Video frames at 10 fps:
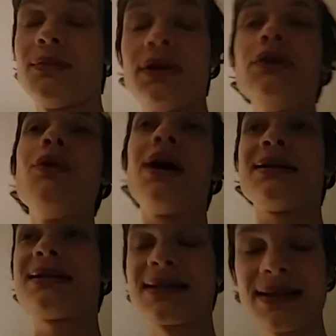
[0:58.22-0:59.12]
you are
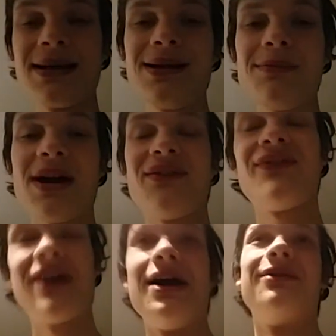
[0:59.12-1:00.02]
still my
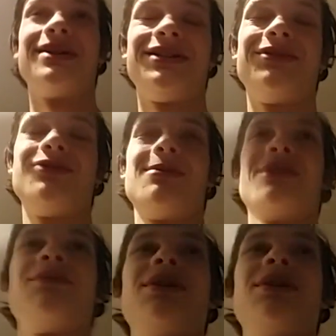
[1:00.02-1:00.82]
favorite YouTuber, to be